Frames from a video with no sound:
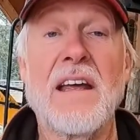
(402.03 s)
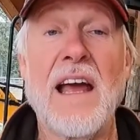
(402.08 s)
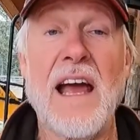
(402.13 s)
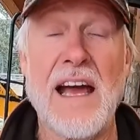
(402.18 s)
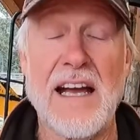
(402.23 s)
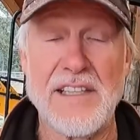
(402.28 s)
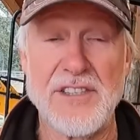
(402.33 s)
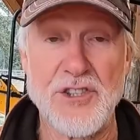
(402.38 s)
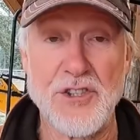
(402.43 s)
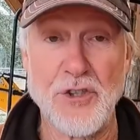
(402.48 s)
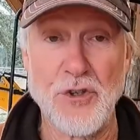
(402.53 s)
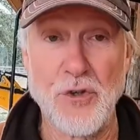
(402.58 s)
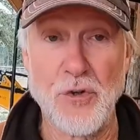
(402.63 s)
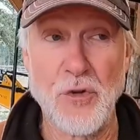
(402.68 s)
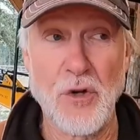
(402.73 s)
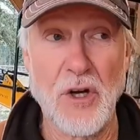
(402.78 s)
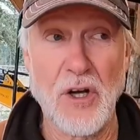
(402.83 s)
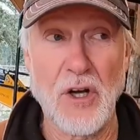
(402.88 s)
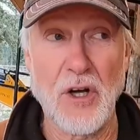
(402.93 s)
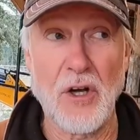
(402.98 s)
as
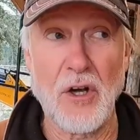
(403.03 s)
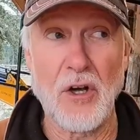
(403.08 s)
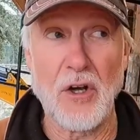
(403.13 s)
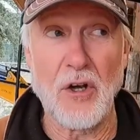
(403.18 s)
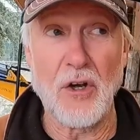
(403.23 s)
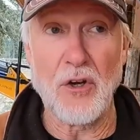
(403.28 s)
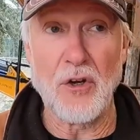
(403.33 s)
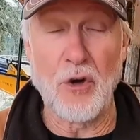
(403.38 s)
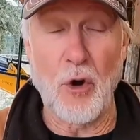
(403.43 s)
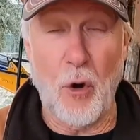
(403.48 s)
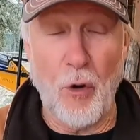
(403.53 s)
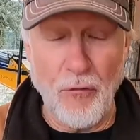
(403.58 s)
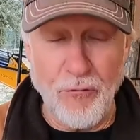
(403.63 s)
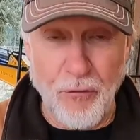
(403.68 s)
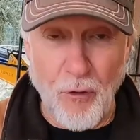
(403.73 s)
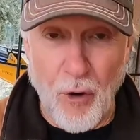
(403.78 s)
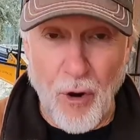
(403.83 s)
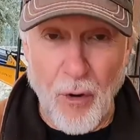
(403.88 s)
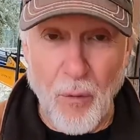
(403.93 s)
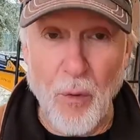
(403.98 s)
you go
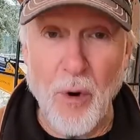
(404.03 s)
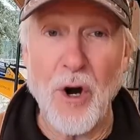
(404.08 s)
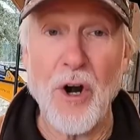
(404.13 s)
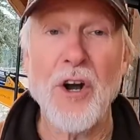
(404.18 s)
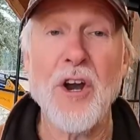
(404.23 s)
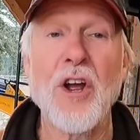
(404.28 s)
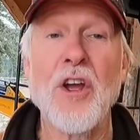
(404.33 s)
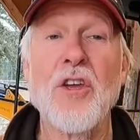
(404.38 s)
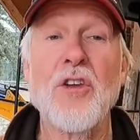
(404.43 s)
forward,